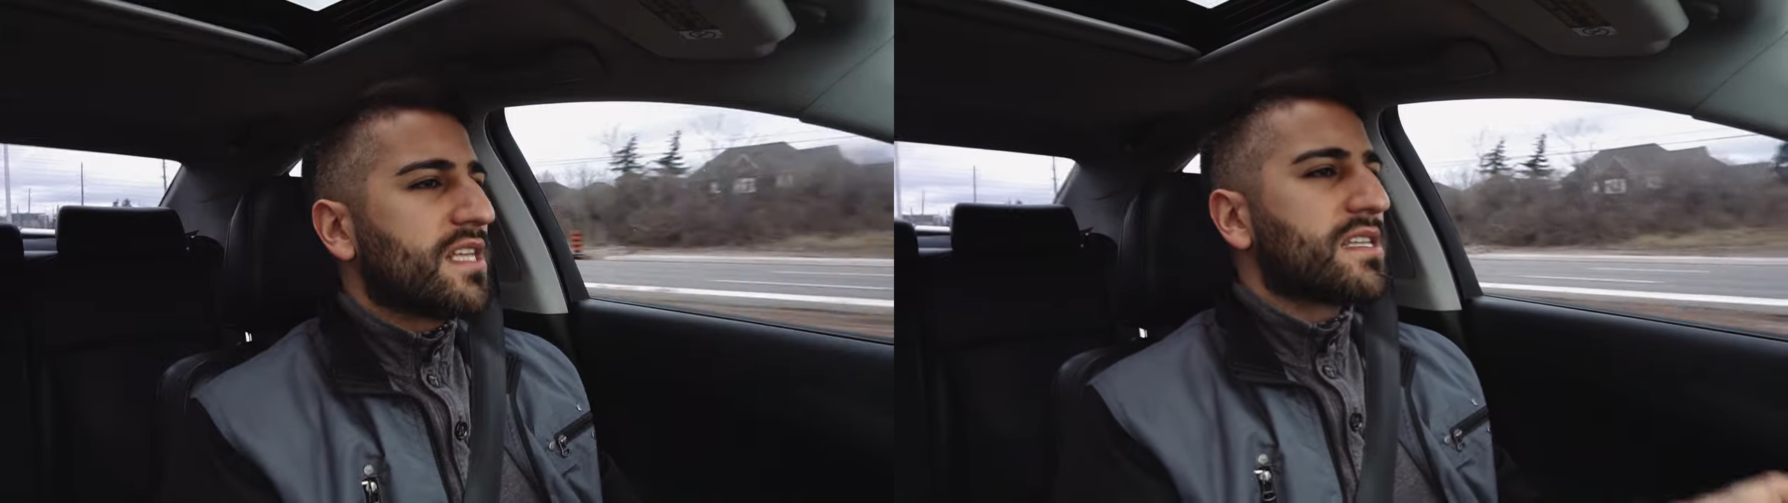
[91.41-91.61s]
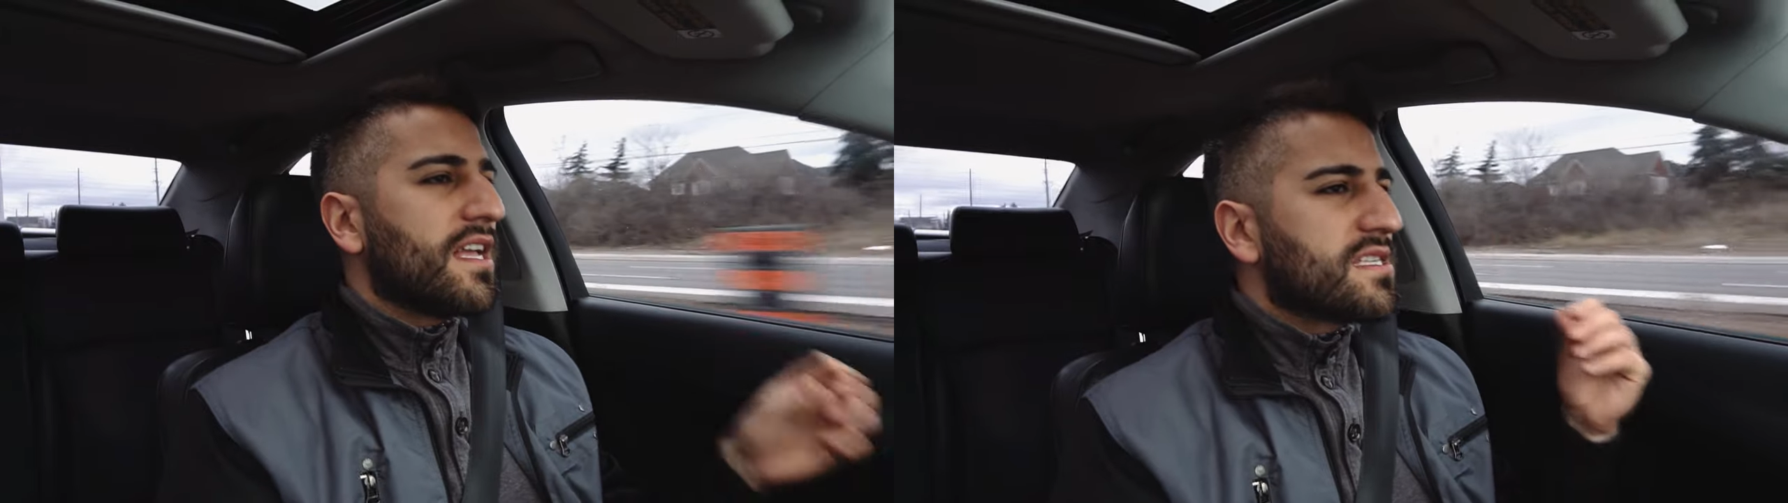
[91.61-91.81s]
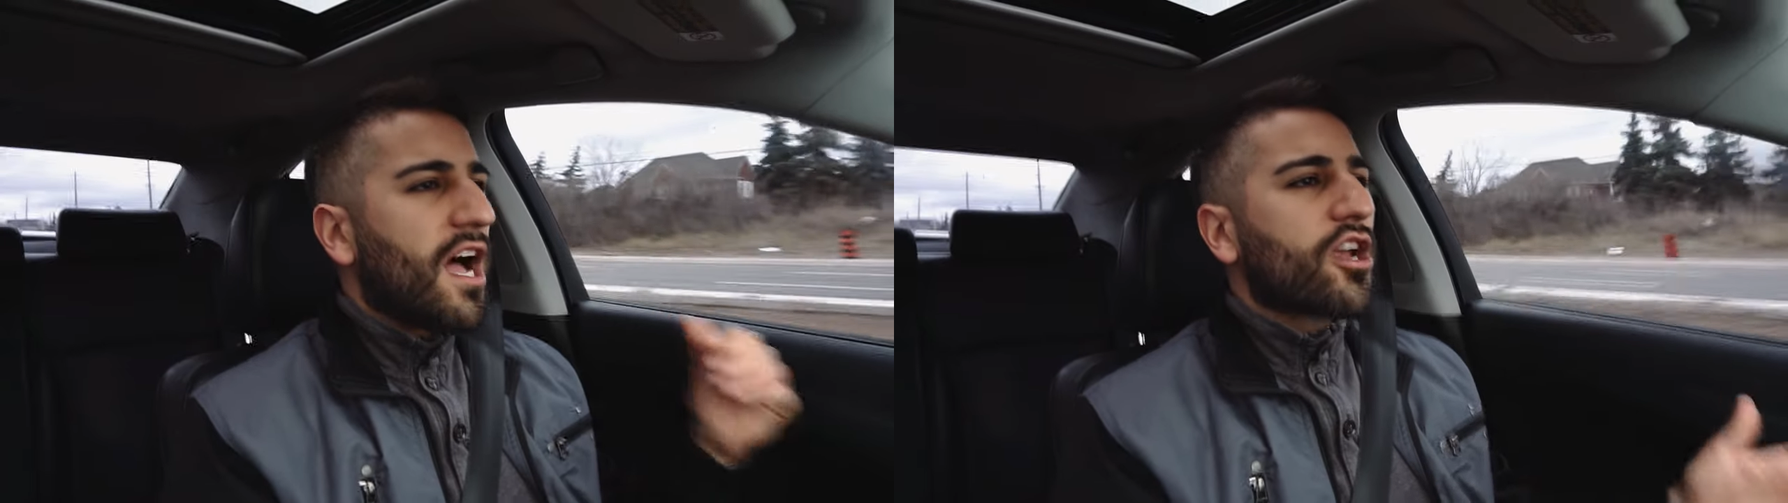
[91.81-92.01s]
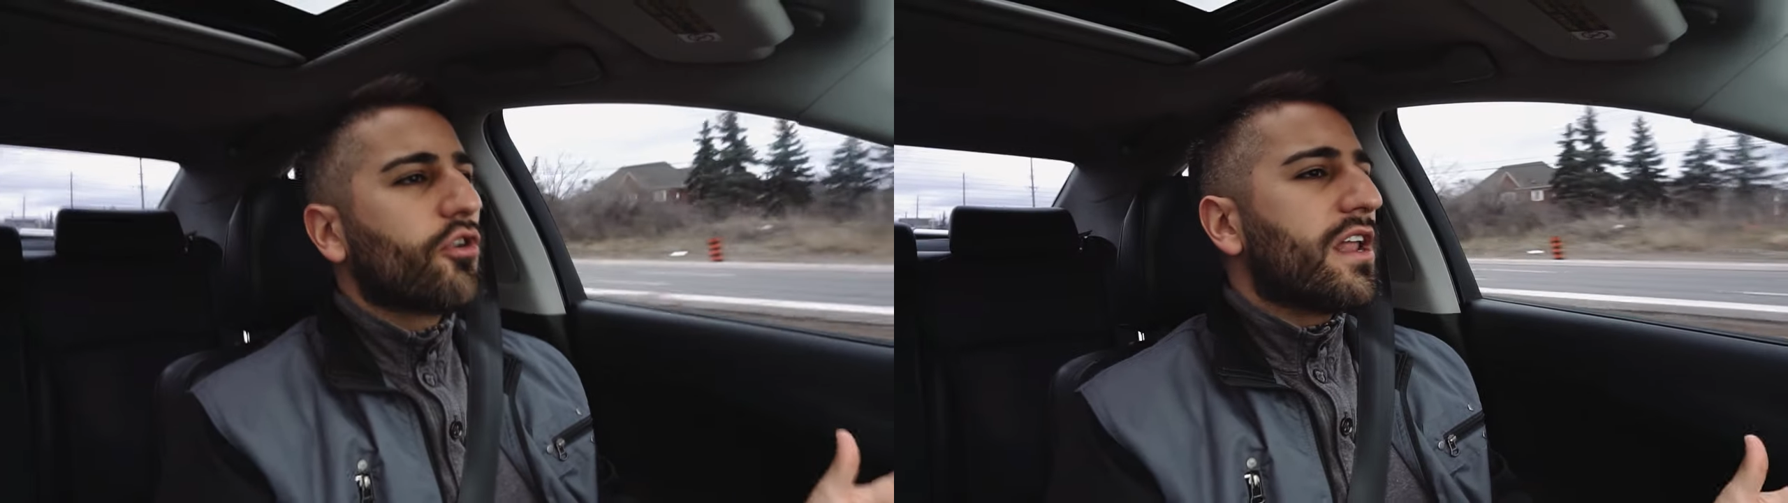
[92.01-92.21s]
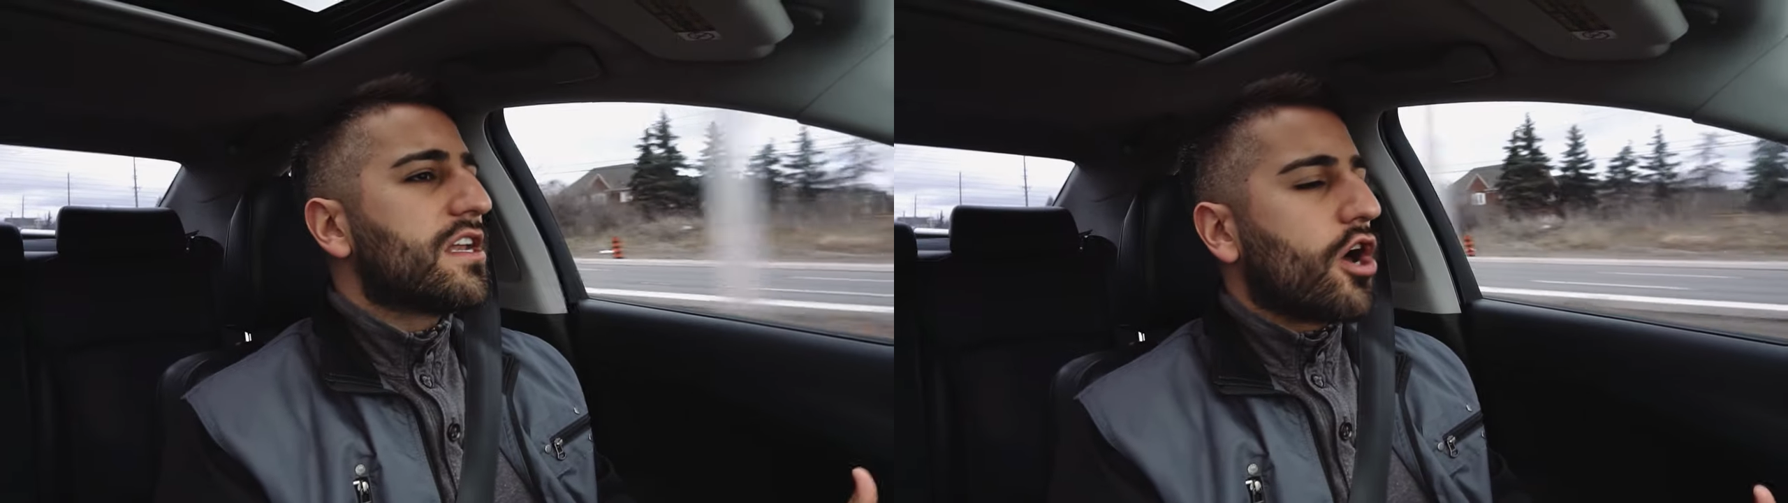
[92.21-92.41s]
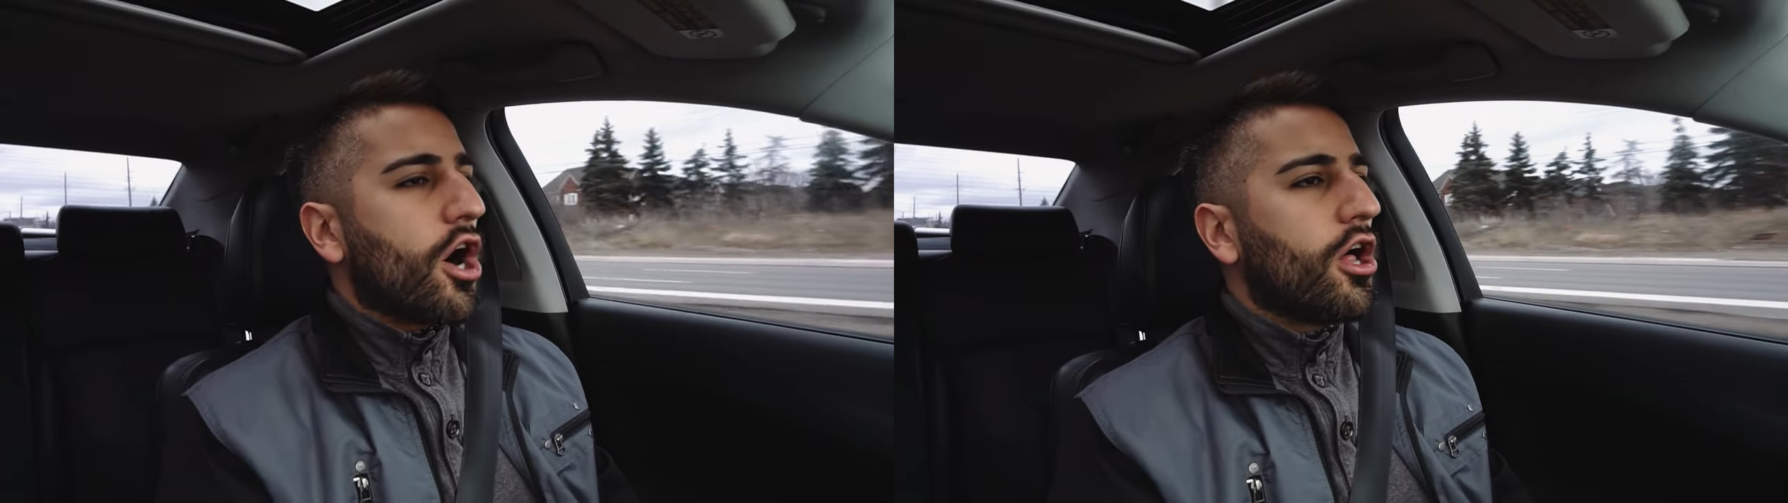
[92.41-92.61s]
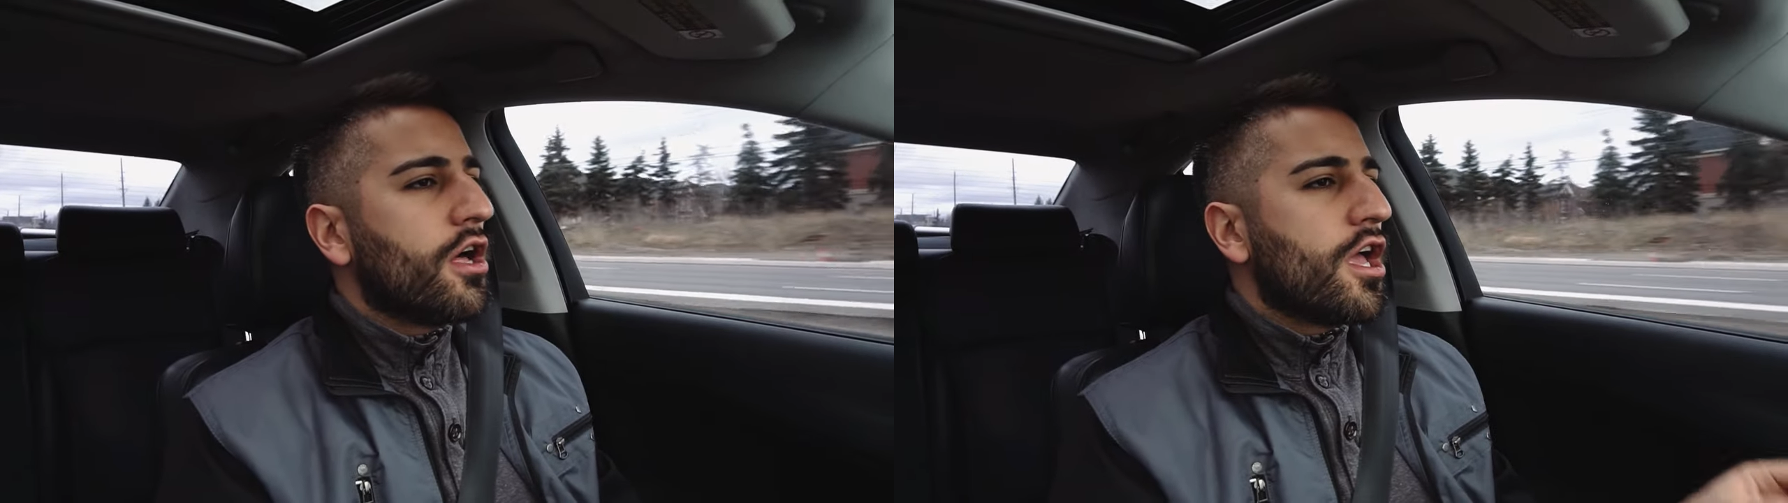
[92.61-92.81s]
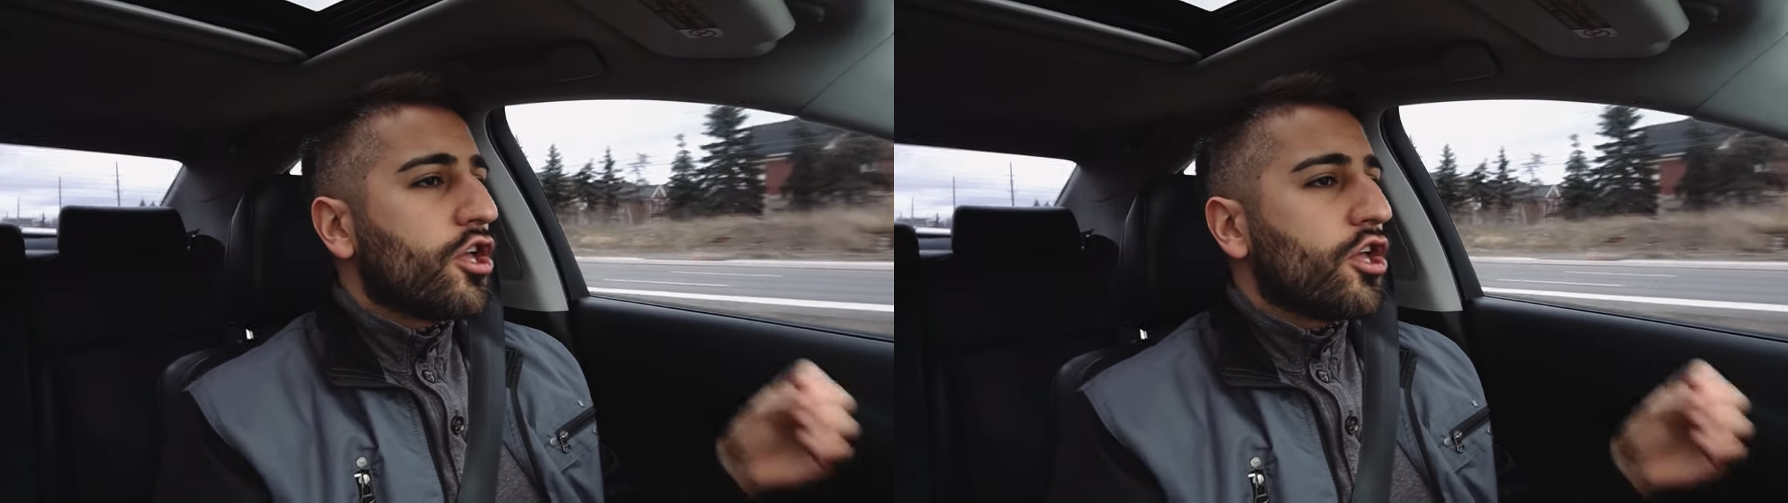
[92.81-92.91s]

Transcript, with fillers: It's it's not great at all.